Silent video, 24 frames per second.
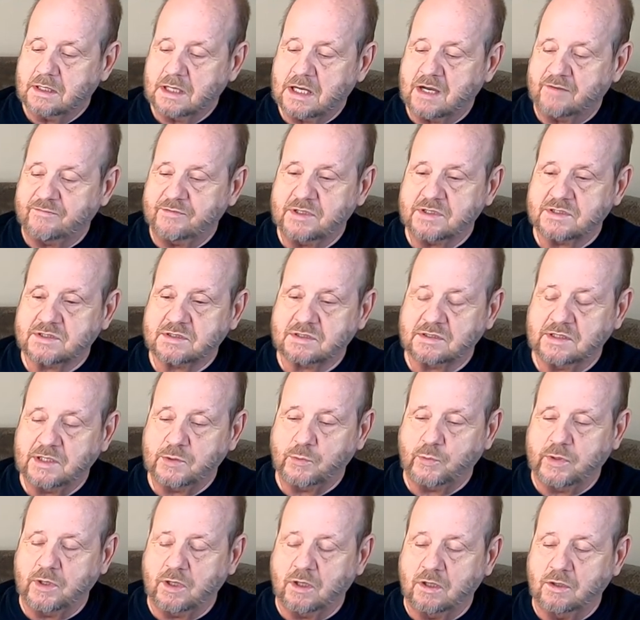obviously
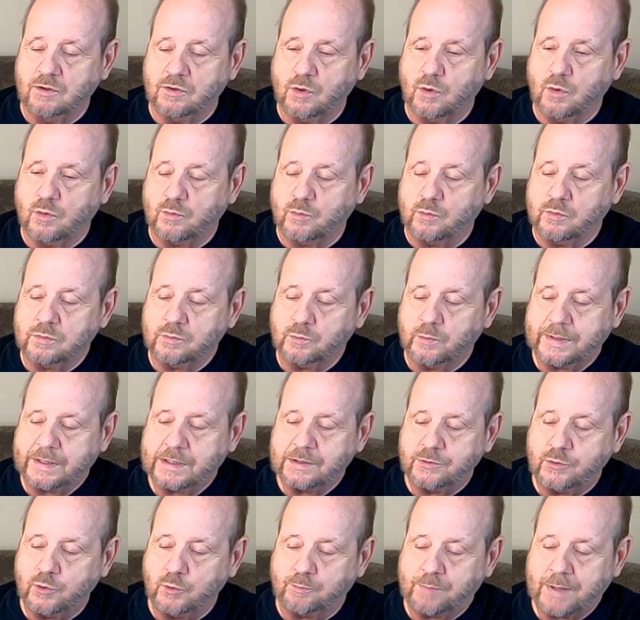we all know we
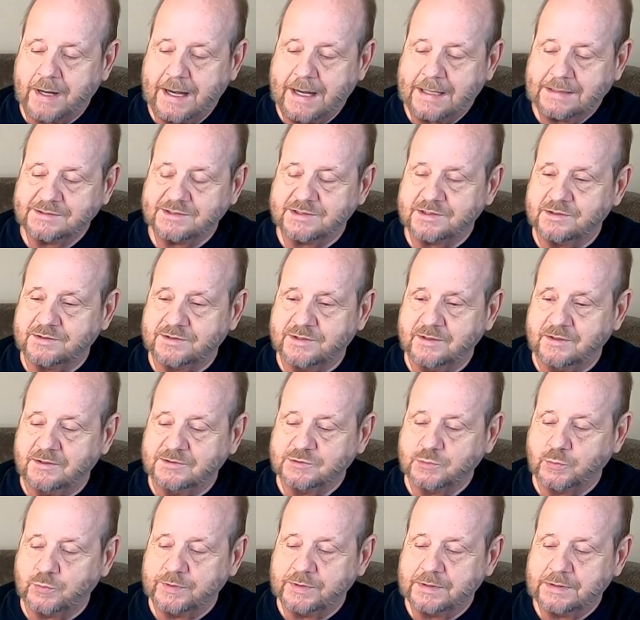can do pans and
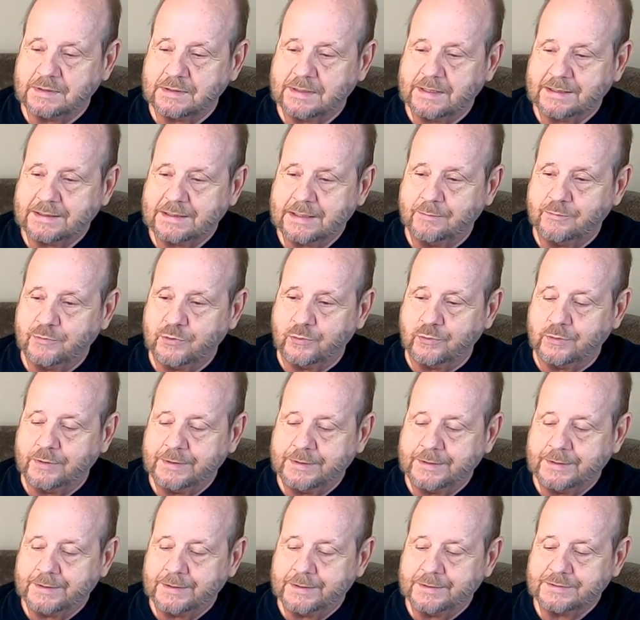tilts with it like I'm
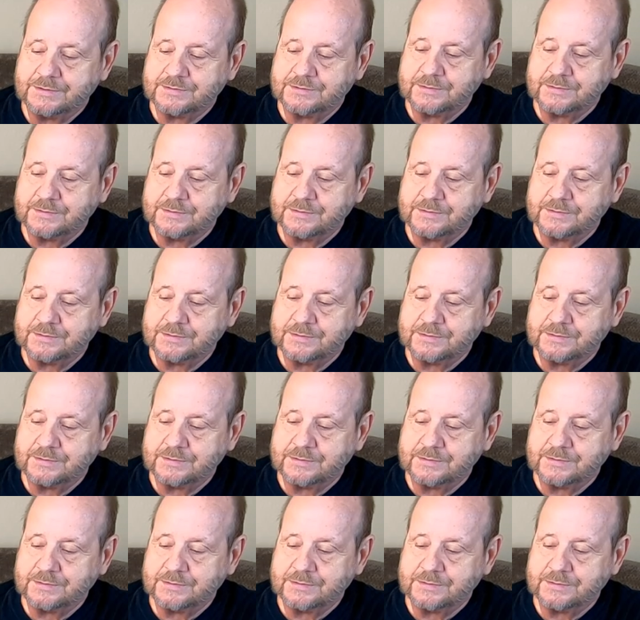doing here.